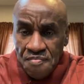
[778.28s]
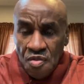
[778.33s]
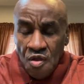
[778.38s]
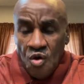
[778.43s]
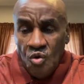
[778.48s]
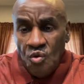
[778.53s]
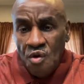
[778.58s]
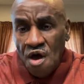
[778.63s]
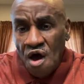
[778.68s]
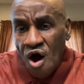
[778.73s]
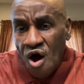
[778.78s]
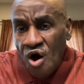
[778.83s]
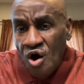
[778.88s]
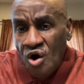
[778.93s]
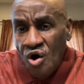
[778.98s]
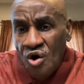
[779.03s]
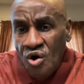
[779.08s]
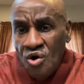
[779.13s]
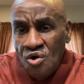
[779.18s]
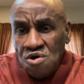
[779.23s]
We
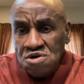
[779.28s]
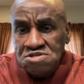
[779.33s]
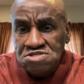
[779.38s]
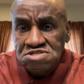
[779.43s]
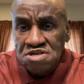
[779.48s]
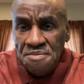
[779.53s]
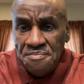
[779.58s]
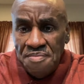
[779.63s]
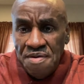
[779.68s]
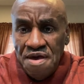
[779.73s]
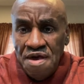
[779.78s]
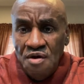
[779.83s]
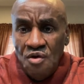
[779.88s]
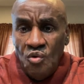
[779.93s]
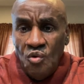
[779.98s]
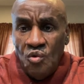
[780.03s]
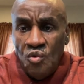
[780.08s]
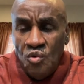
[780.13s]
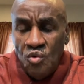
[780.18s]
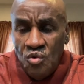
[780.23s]
all should be
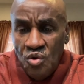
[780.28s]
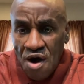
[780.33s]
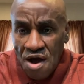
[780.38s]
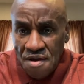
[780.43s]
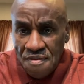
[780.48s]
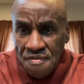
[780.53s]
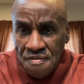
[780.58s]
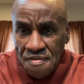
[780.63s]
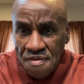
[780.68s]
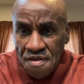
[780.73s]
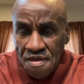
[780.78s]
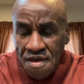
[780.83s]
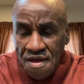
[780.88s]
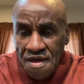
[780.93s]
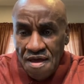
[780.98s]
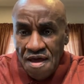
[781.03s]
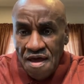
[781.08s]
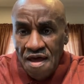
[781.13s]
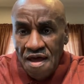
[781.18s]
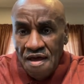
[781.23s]
one.
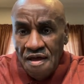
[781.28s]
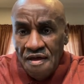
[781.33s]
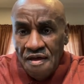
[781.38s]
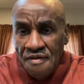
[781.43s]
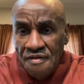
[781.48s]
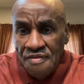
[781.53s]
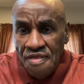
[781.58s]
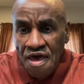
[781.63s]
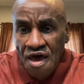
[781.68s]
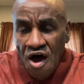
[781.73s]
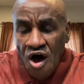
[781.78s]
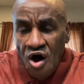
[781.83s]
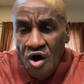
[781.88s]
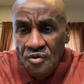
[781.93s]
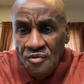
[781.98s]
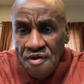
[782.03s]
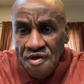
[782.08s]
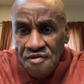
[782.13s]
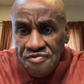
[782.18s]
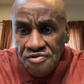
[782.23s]
They
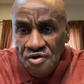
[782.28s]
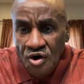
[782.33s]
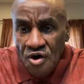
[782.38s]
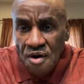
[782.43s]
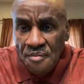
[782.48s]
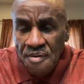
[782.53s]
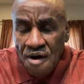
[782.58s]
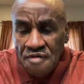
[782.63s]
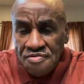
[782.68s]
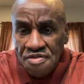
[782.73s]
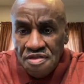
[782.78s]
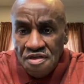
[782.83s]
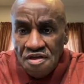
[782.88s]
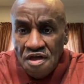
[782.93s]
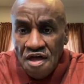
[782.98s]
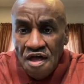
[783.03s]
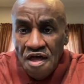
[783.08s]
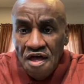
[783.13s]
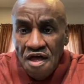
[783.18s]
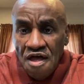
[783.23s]
always talk about the
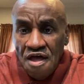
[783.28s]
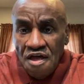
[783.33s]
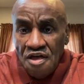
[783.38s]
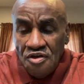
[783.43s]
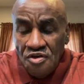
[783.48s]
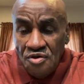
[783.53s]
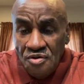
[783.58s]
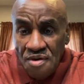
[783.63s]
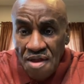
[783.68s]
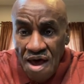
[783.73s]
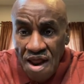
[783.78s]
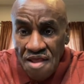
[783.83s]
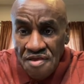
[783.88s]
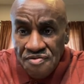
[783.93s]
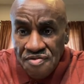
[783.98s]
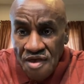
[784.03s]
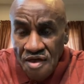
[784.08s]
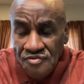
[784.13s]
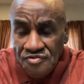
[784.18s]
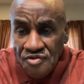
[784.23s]
United States of